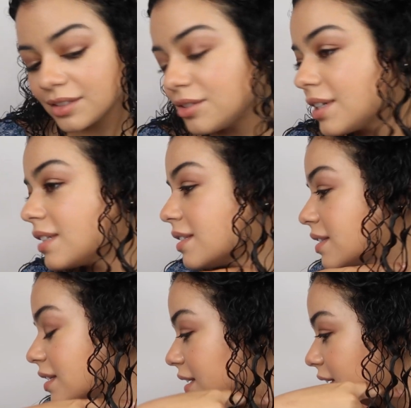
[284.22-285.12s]
As you can
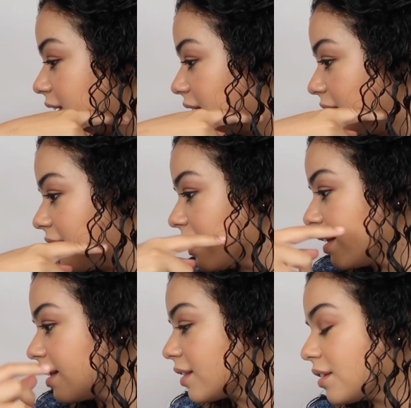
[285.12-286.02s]
see,
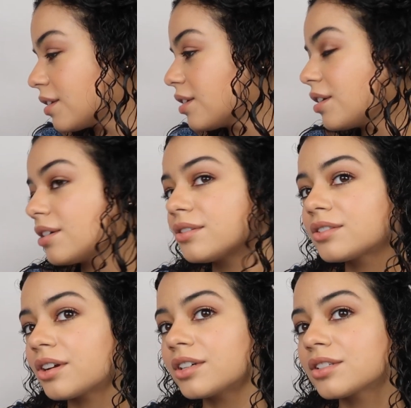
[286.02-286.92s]
the
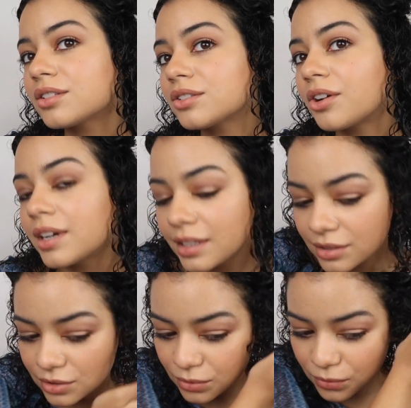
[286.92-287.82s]
curls are
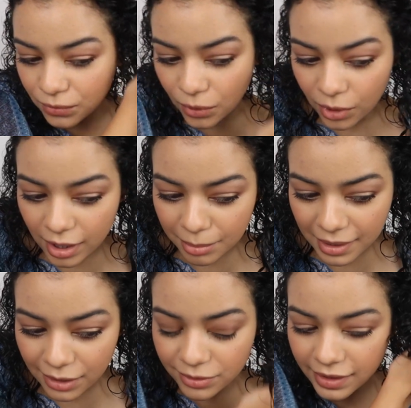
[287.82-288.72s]
starting to
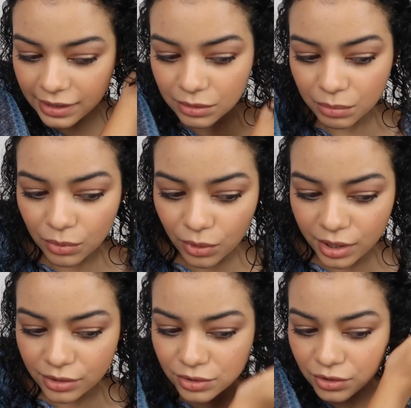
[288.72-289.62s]
form. I feel like the
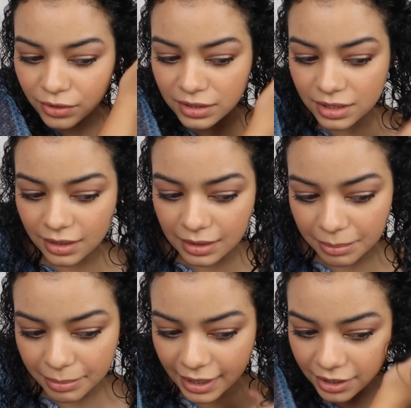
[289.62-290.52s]
more you scrunch it,
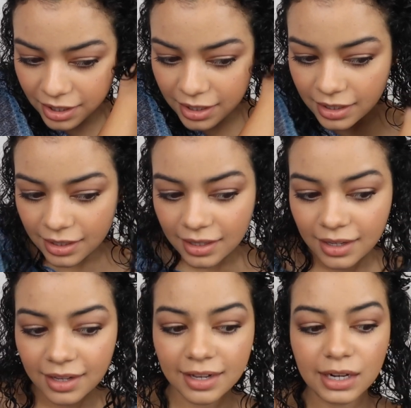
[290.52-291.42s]
the better.
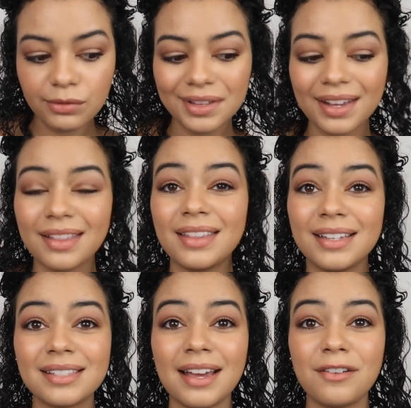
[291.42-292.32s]
And I feel like
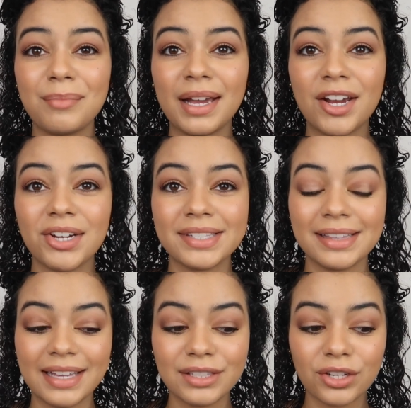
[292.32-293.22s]
this side of my hair is
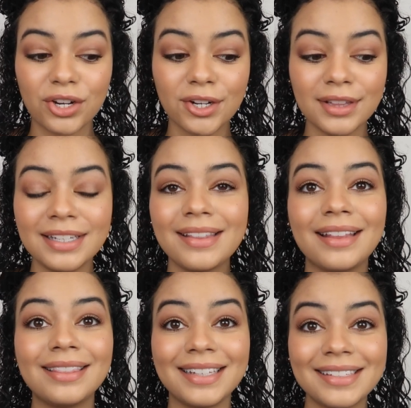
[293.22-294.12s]
less curly
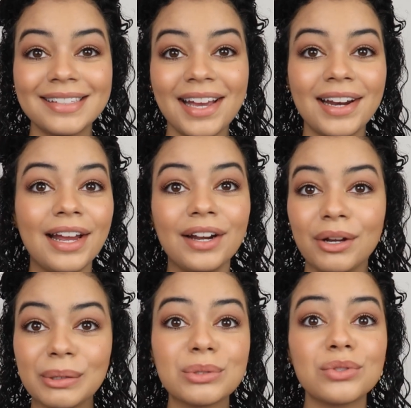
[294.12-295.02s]
than this side. I
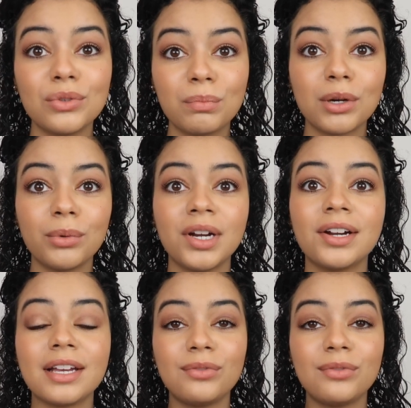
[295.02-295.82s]
know, super weird.